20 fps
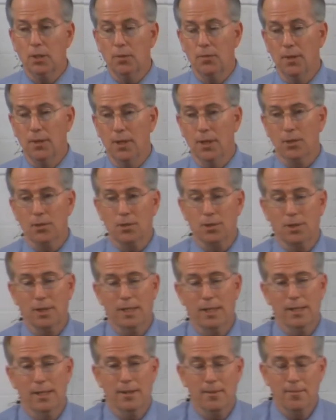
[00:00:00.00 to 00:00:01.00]
of this
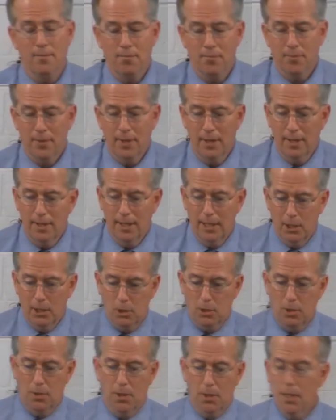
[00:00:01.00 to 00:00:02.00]

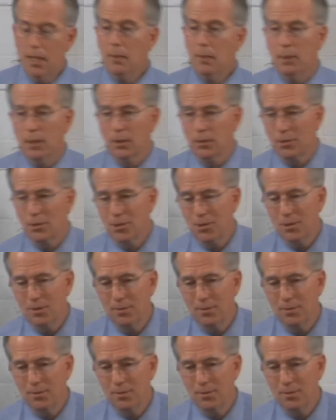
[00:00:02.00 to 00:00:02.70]
is the demons.